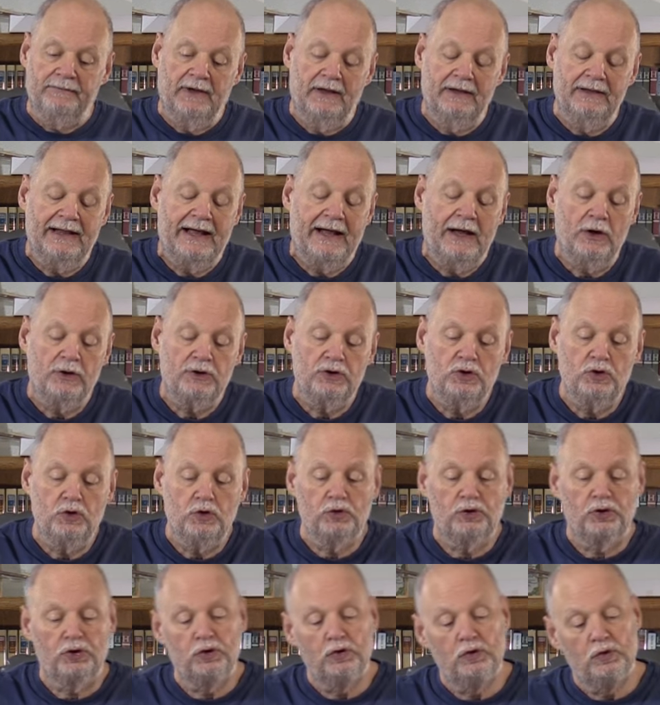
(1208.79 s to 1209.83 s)
allow
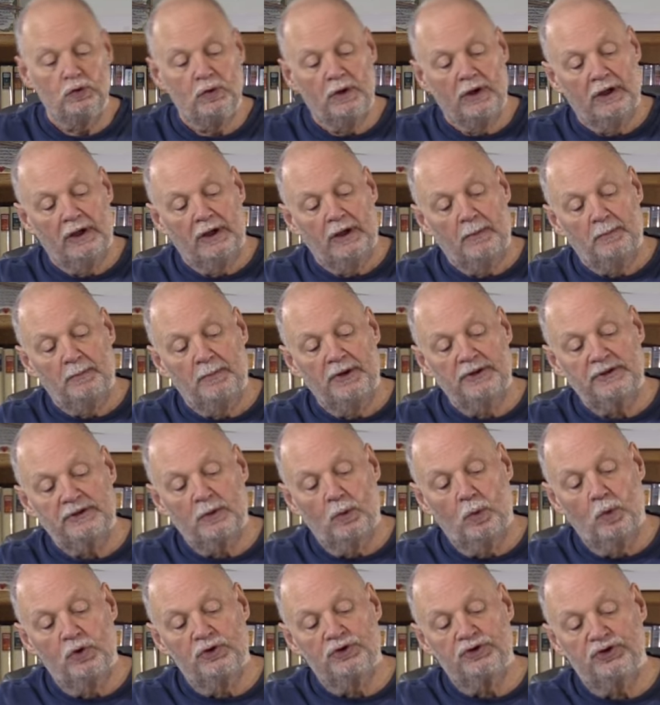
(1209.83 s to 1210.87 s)
you to put
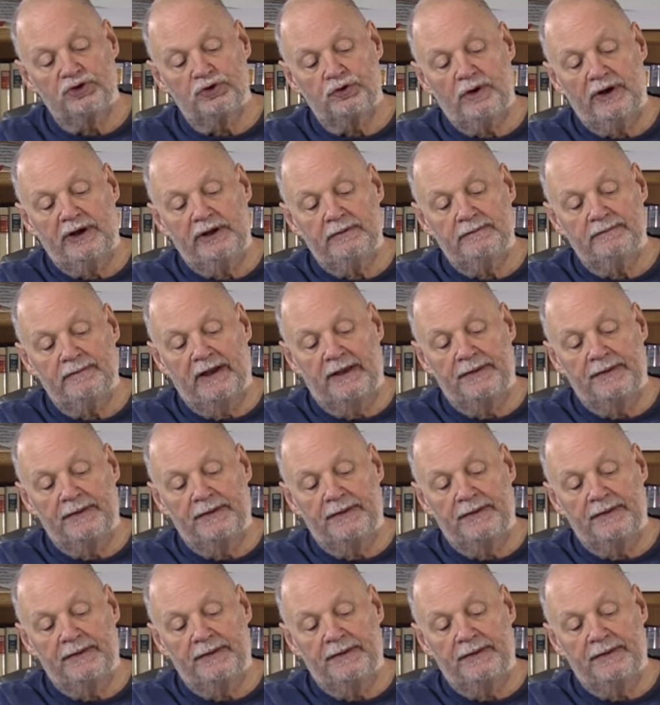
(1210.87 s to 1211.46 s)
the wood straight